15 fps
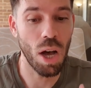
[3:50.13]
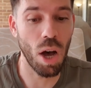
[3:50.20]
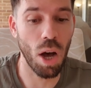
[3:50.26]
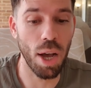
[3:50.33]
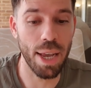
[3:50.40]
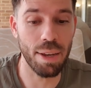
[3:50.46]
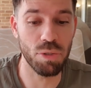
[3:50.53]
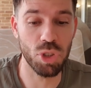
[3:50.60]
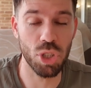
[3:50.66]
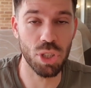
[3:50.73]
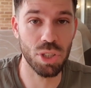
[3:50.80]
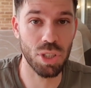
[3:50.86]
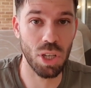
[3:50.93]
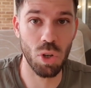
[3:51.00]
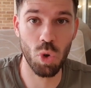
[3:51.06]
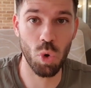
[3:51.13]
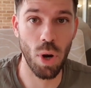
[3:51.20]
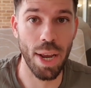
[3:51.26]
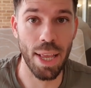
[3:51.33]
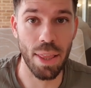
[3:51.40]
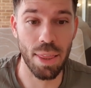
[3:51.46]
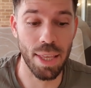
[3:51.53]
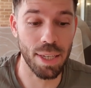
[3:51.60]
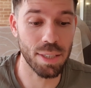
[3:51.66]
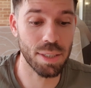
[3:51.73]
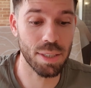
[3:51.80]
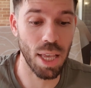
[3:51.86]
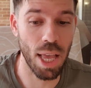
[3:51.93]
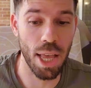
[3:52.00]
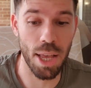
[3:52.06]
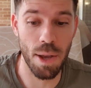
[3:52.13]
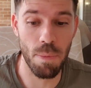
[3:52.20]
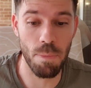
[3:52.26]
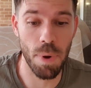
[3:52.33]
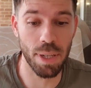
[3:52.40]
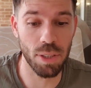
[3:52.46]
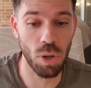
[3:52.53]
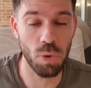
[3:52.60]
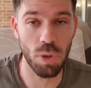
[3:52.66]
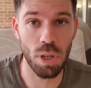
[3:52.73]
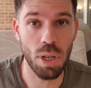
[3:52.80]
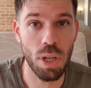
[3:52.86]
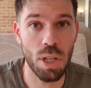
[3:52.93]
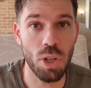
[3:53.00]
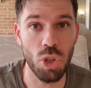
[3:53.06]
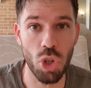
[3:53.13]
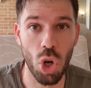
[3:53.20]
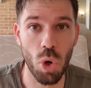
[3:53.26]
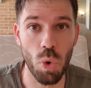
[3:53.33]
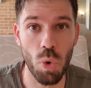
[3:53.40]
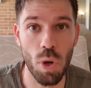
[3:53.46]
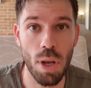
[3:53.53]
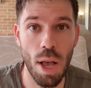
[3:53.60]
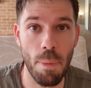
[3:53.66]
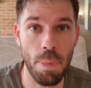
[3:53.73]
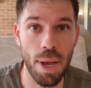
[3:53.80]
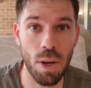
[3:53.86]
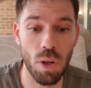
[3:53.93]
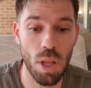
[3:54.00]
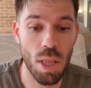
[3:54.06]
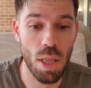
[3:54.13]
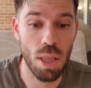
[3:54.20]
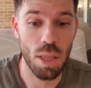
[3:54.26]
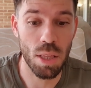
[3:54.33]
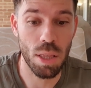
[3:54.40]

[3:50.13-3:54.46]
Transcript: I have just created this. I don't know about